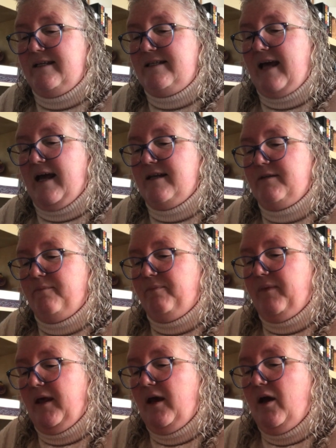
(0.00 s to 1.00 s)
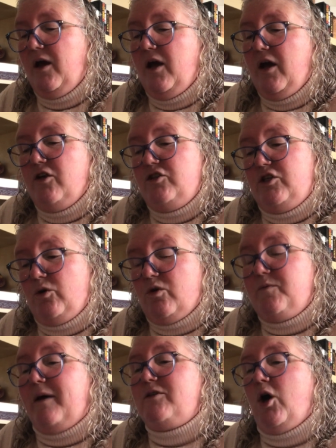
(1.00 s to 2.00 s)
set. She
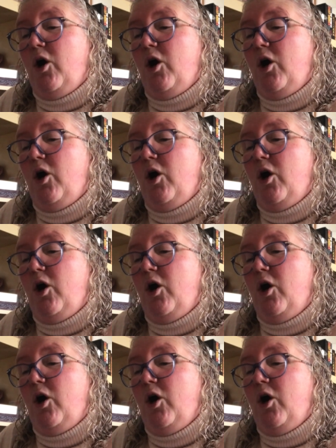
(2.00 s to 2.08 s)
talks about